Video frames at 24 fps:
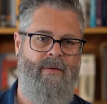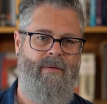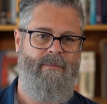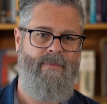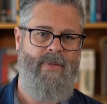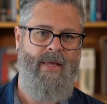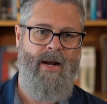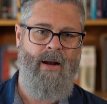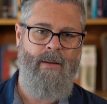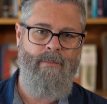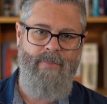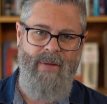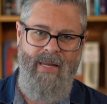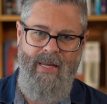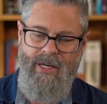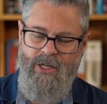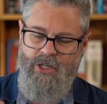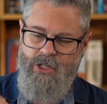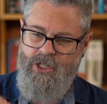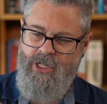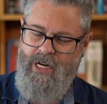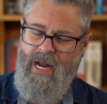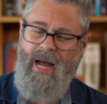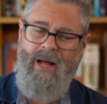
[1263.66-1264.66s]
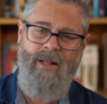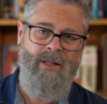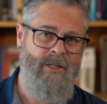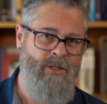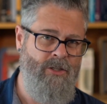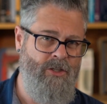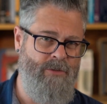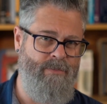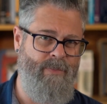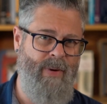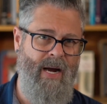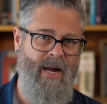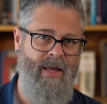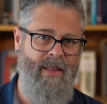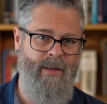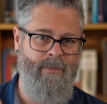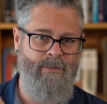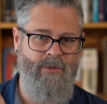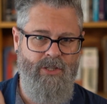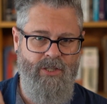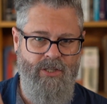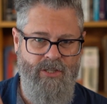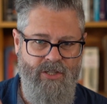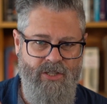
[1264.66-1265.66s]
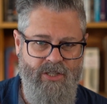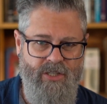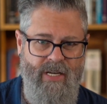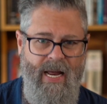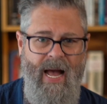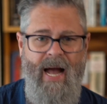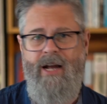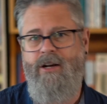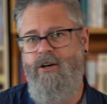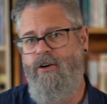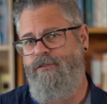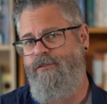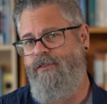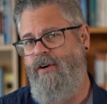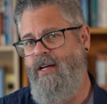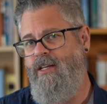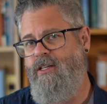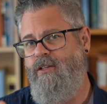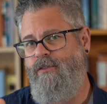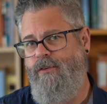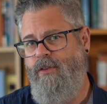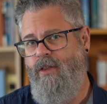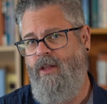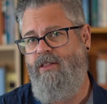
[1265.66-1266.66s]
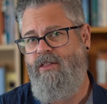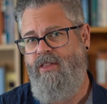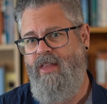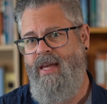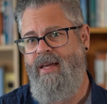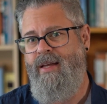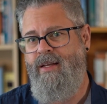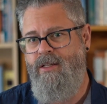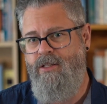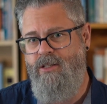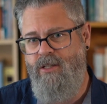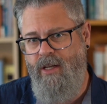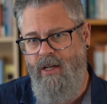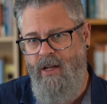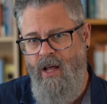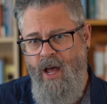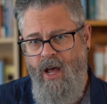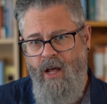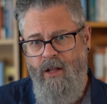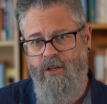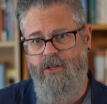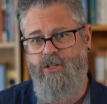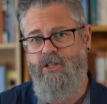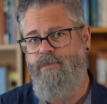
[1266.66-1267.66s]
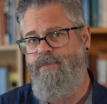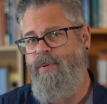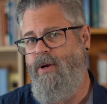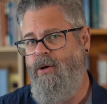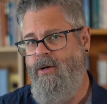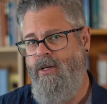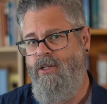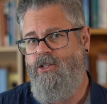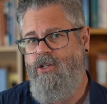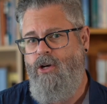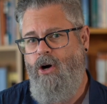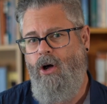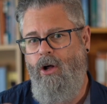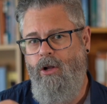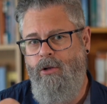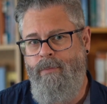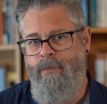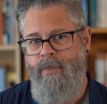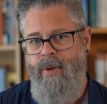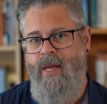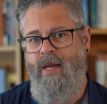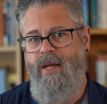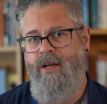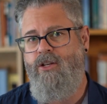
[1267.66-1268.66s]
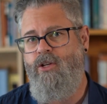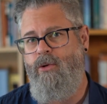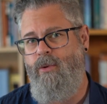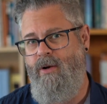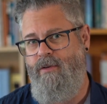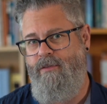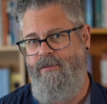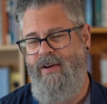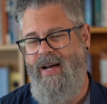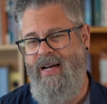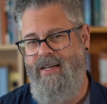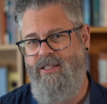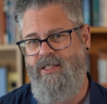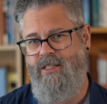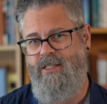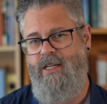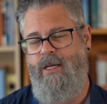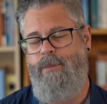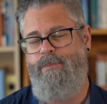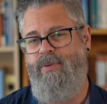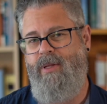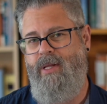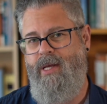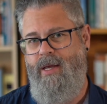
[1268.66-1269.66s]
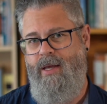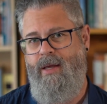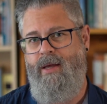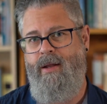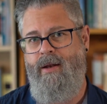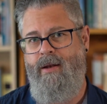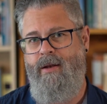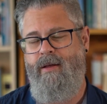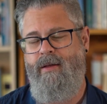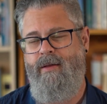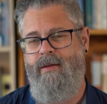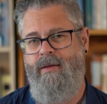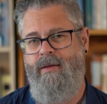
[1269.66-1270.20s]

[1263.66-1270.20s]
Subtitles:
And I'm being challenged by them to sacrifice for the things that the Spirit has called me to invest deeply in.